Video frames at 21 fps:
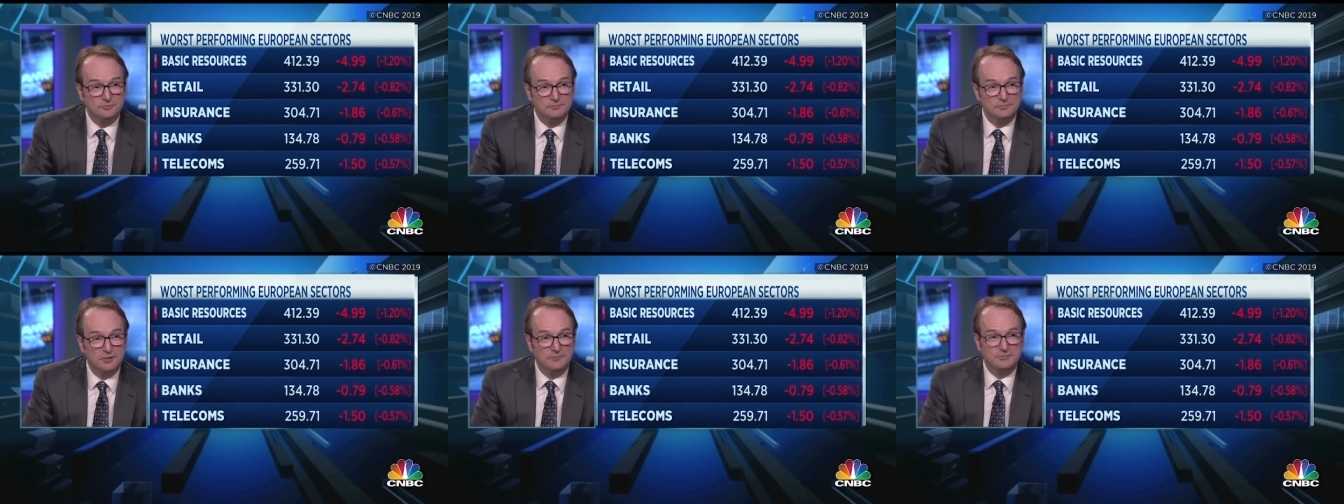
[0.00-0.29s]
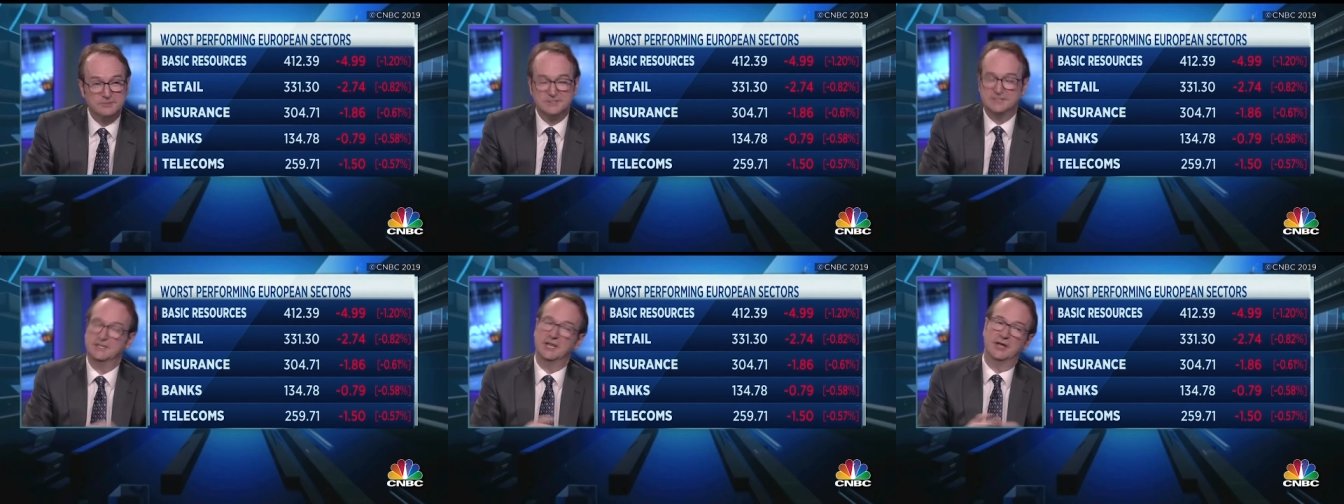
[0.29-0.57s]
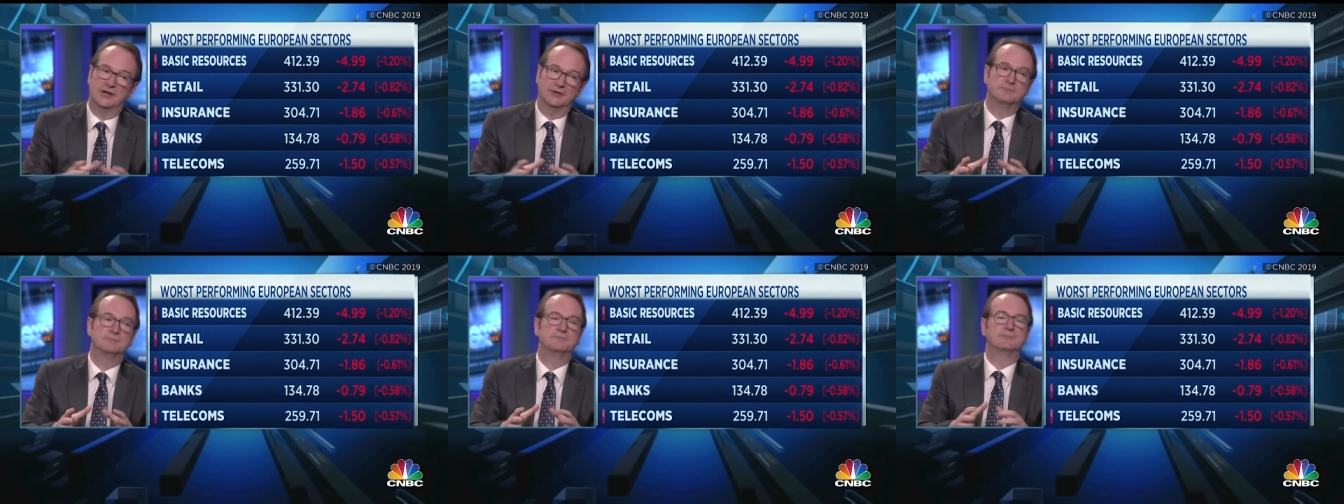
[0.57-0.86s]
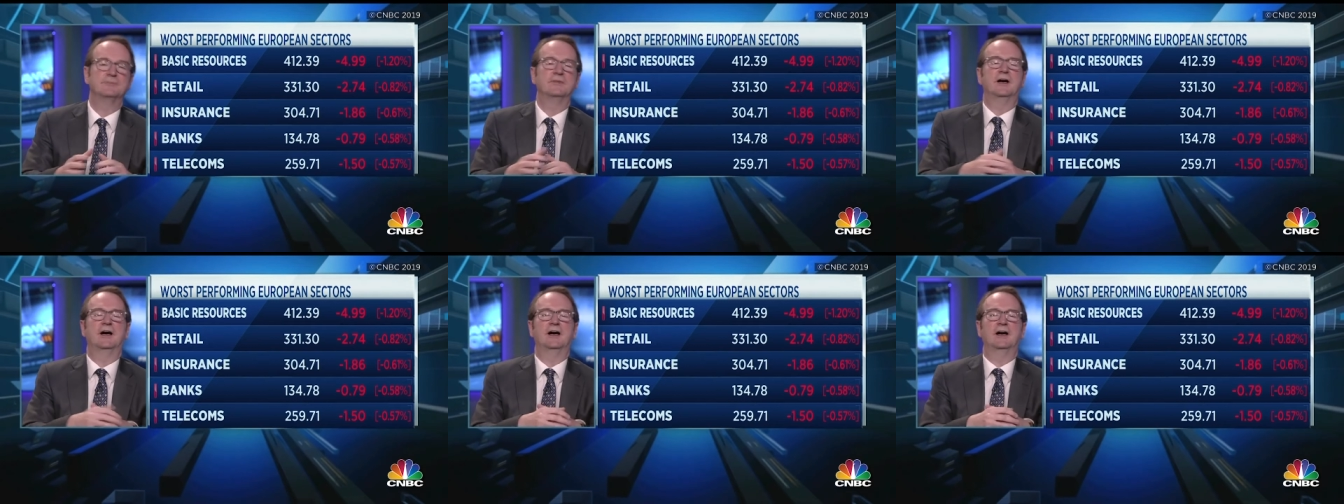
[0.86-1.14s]
property? No.
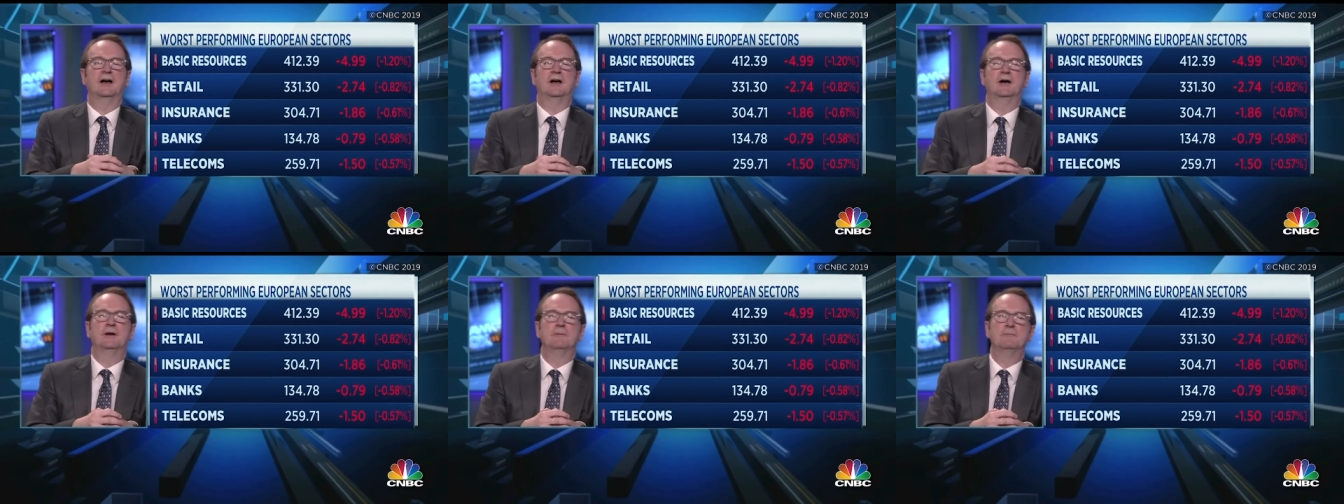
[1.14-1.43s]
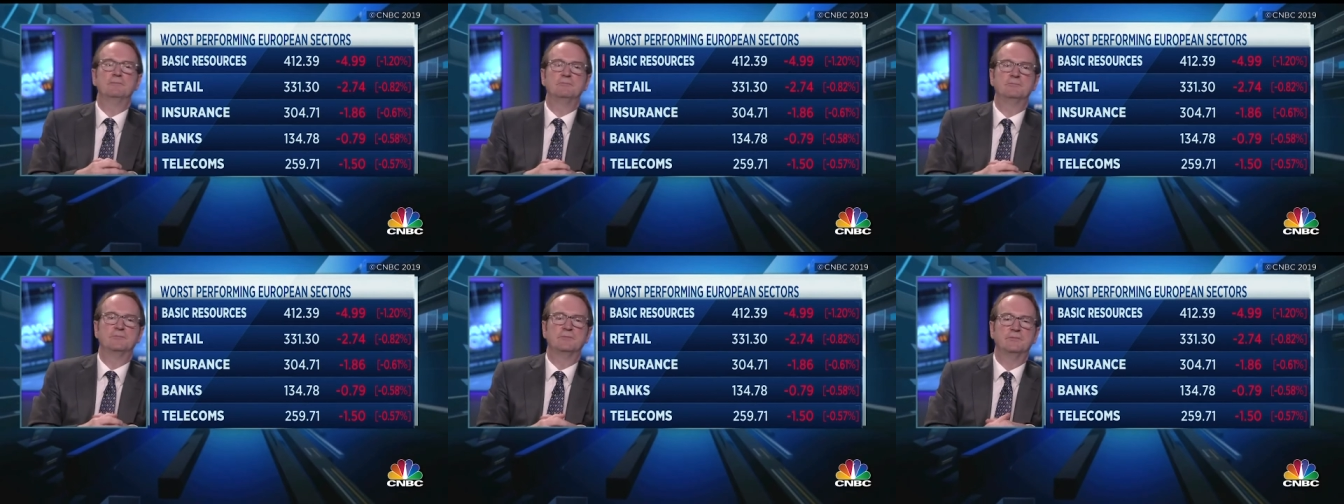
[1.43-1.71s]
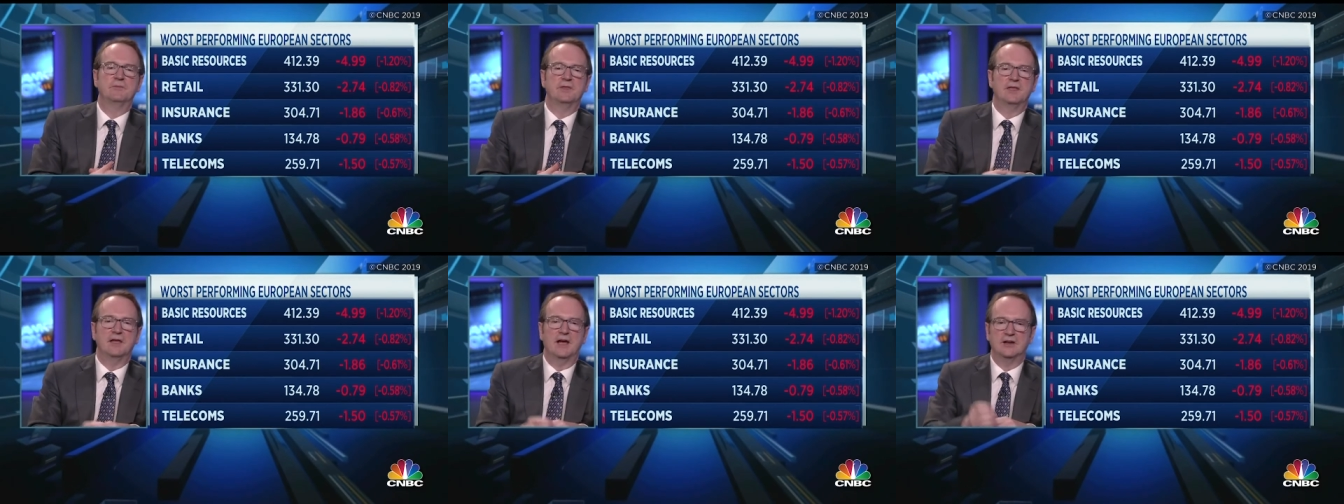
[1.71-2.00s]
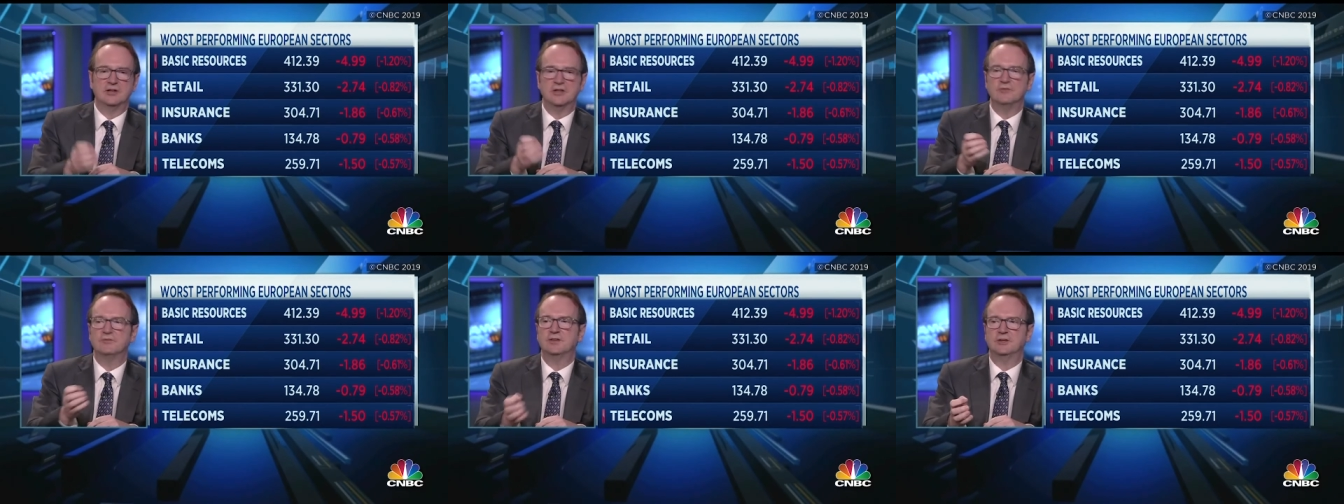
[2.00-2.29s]
I
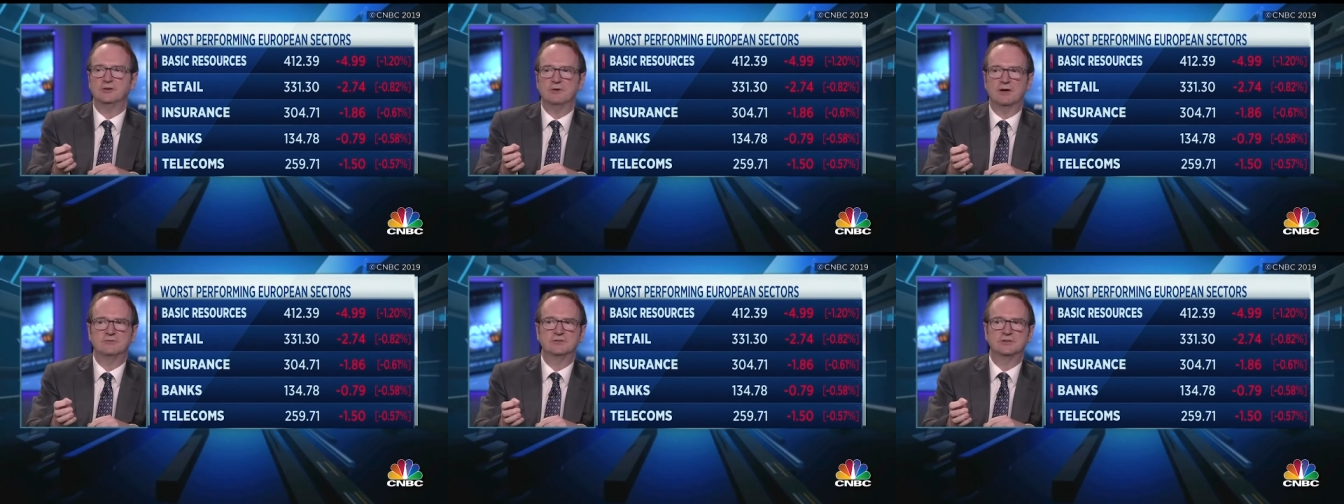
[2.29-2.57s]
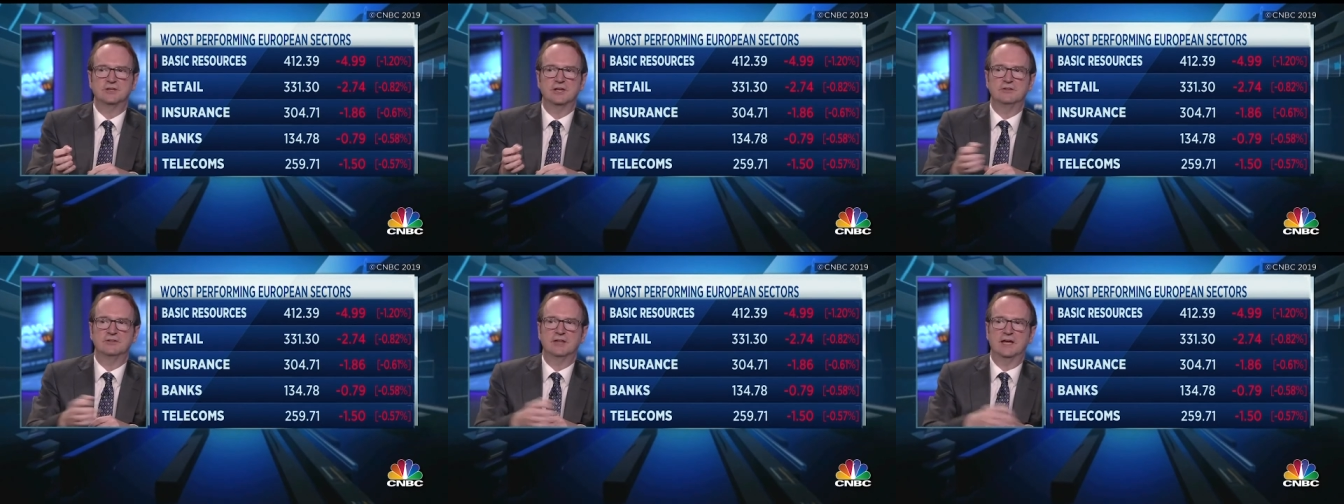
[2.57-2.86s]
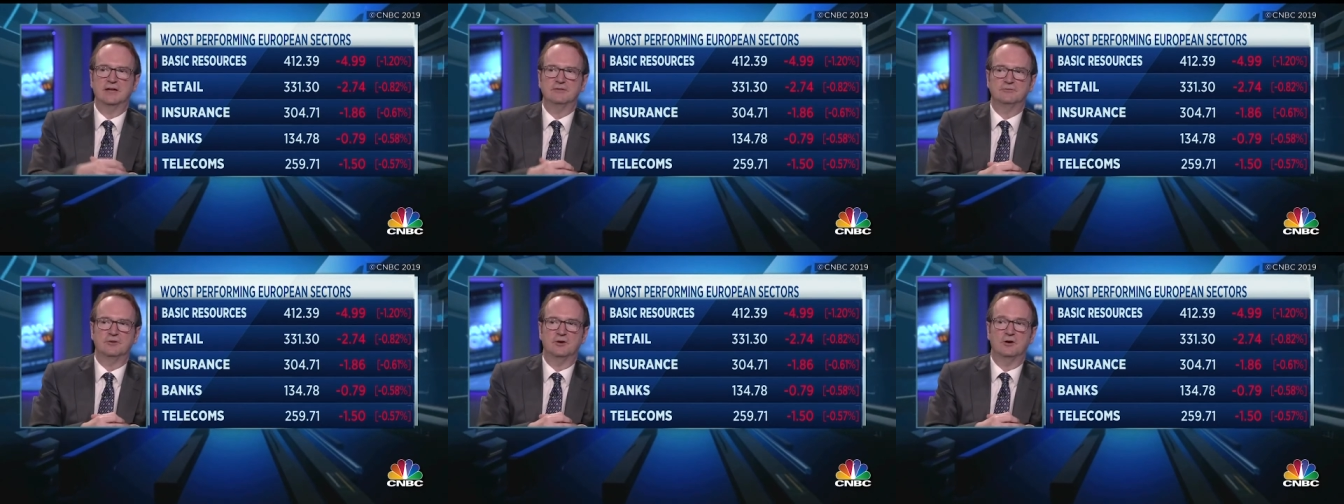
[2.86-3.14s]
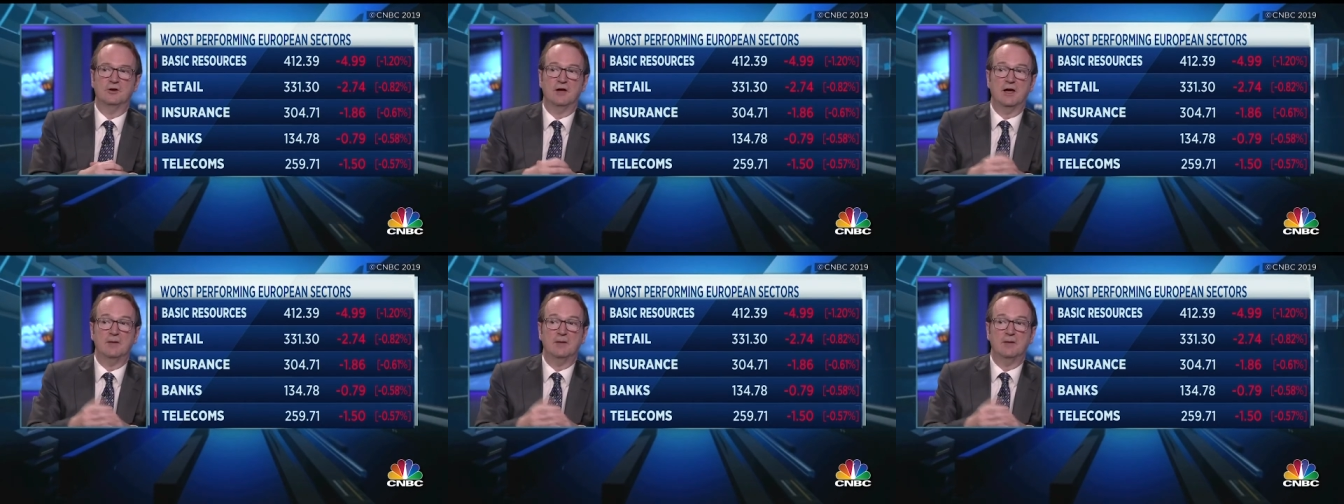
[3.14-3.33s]
don't think you have to go that far.